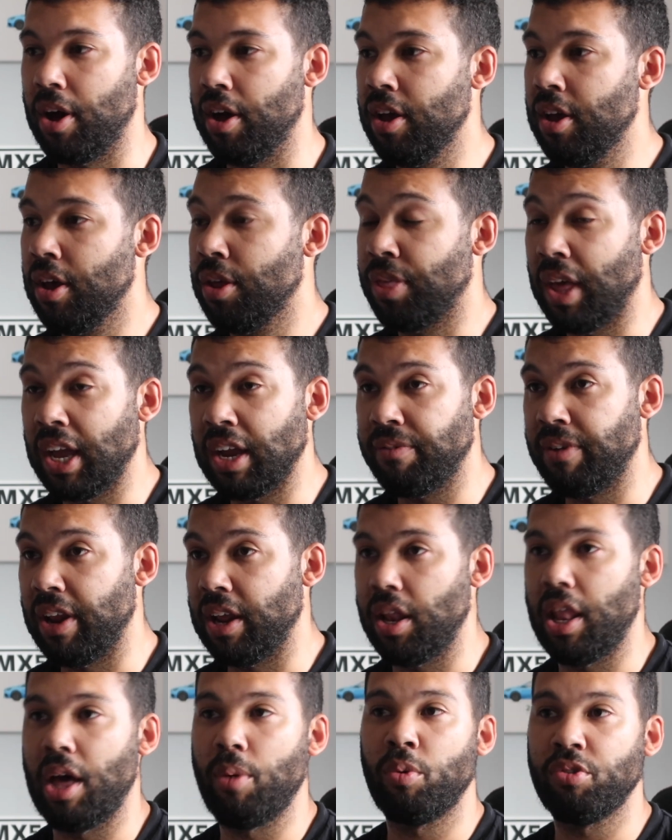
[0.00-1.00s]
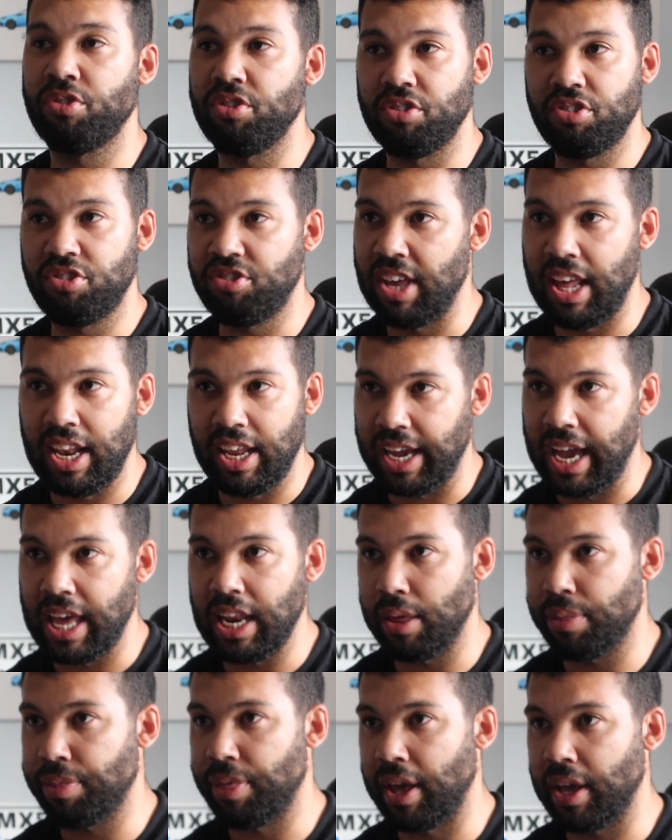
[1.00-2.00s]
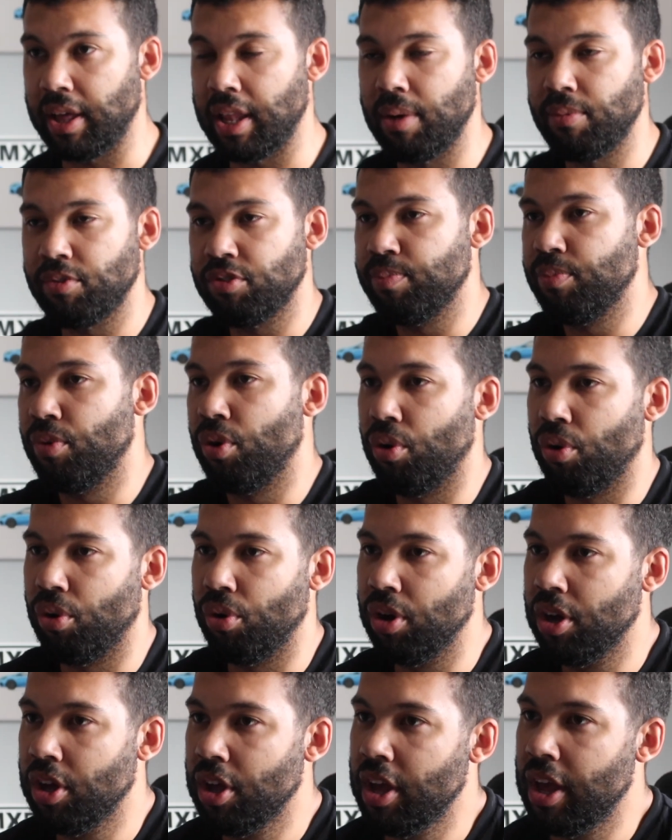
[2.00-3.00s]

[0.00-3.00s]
But thankfully, that wasn't selling anything. That was more